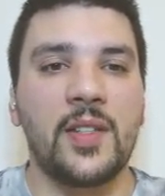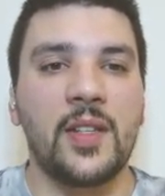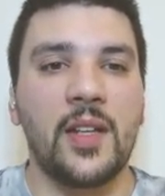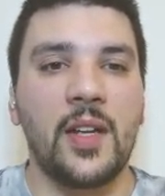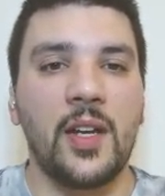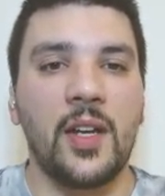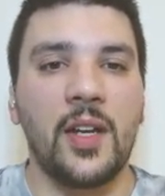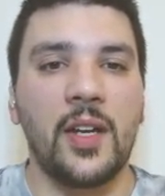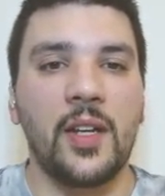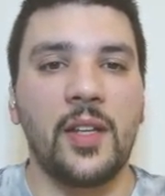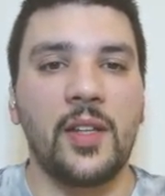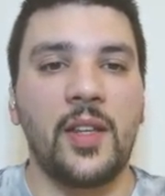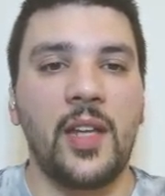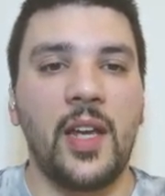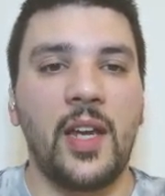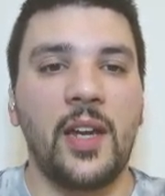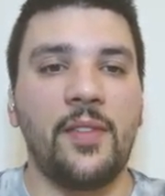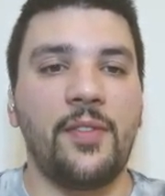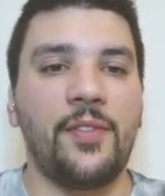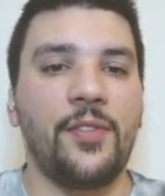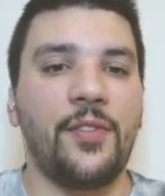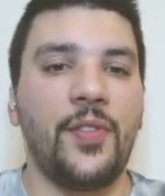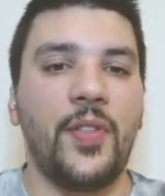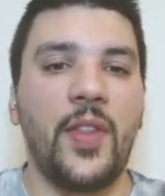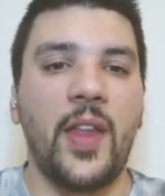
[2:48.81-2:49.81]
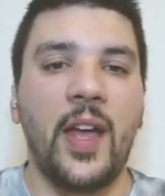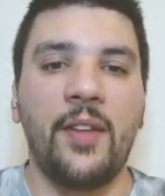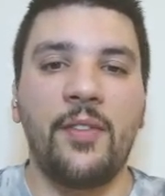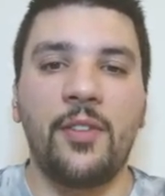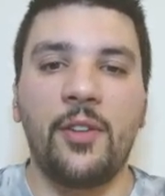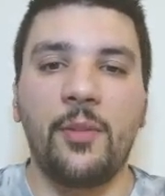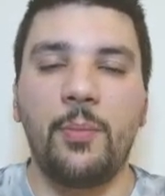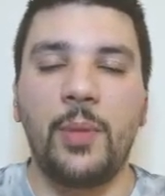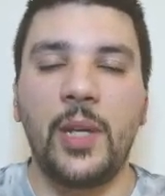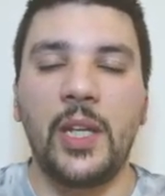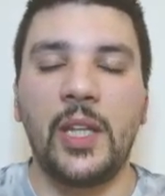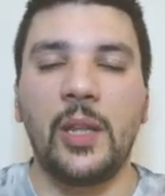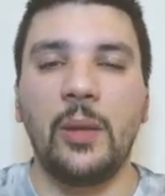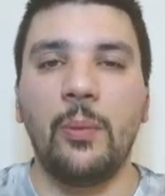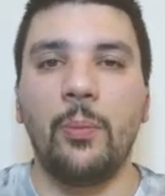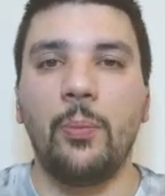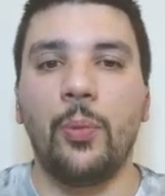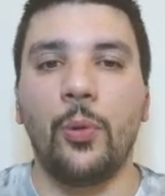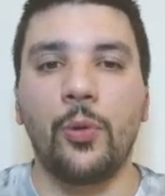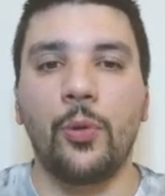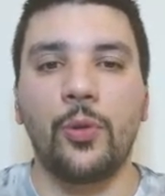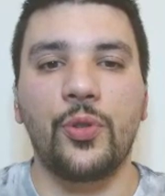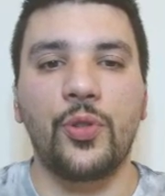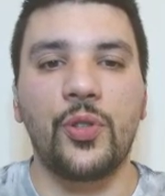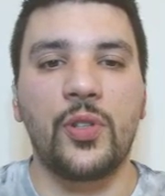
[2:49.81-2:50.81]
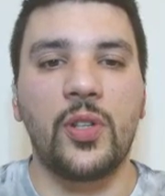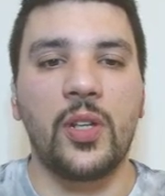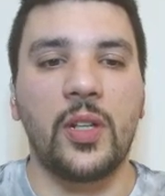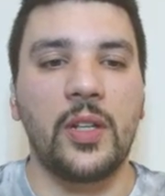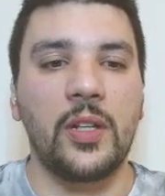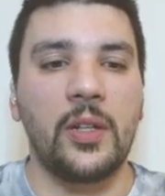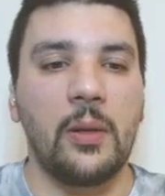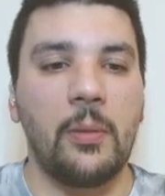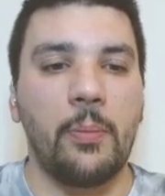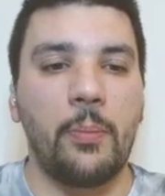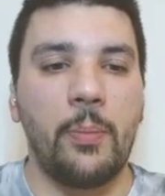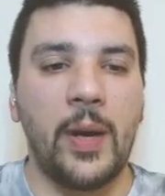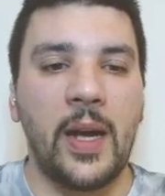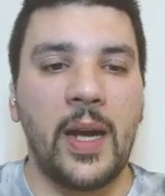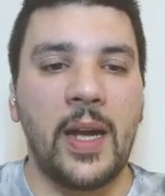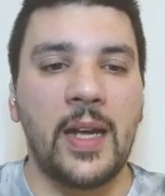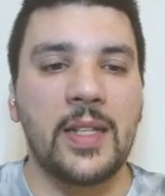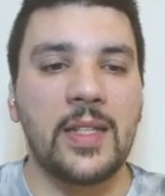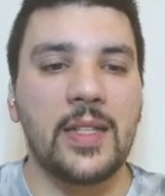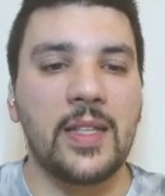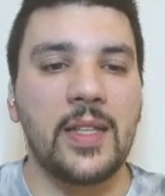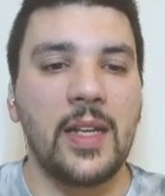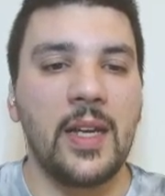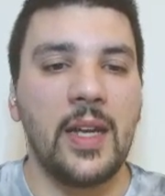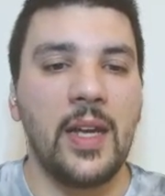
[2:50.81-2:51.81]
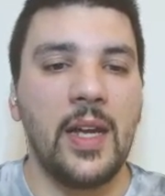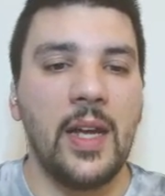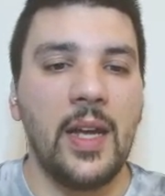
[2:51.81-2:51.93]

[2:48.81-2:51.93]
Uh, they have never beaten Portugal in the past,